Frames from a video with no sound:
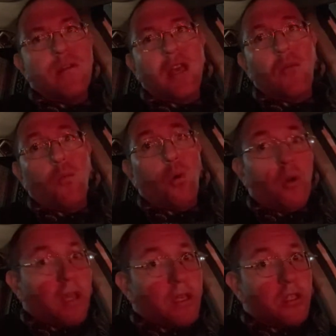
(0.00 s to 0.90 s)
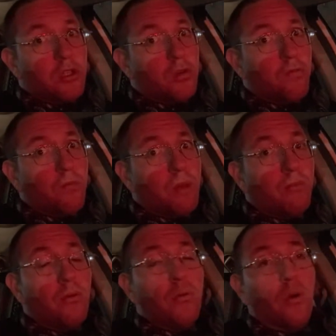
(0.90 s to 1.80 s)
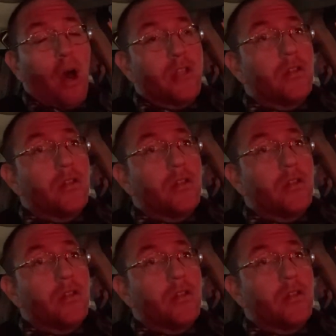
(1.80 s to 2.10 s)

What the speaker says: I get warnings too from people who are also